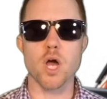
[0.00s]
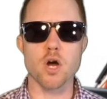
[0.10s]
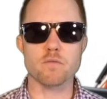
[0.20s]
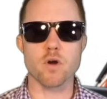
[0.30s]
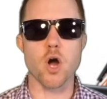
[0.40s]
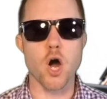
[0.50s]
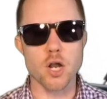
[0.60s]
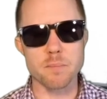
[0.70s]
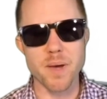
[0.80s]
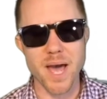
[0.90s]
over
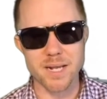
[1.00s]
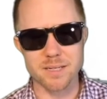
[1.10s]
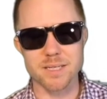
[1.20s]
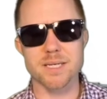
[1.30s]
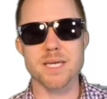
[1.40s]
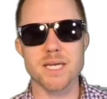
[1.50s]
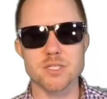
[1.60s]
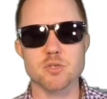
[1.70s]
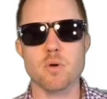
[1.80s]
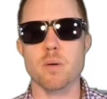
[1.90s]
automatically
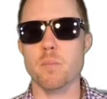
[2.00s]
into our